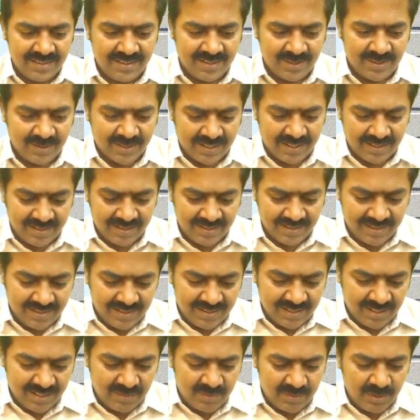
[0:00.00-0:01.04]
Okay,
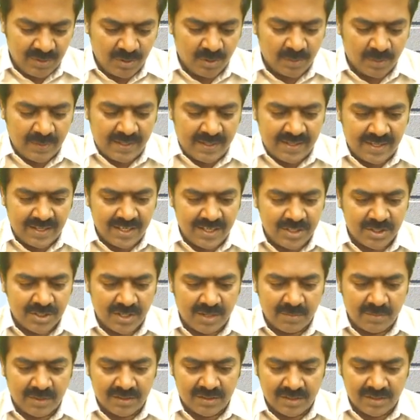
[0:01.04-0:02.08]
if you go by traditional
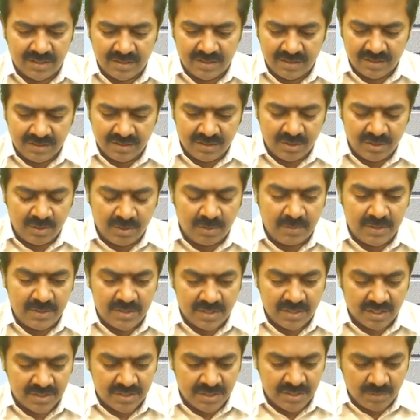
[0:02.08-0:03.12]
method, you will be
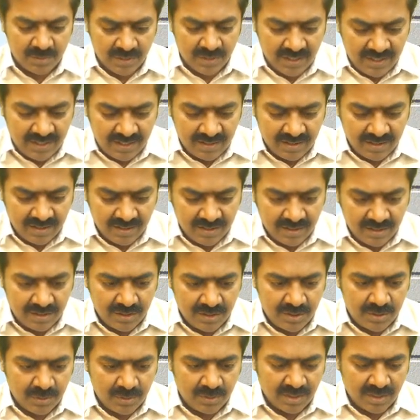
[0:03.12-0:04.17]
charging only
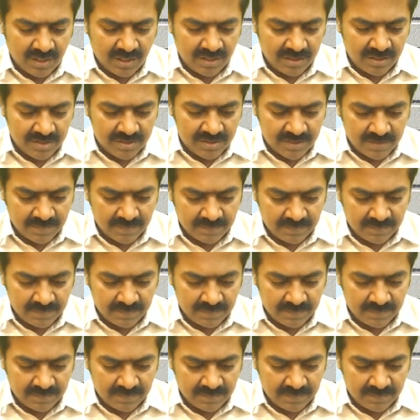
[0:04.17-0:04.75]
$2.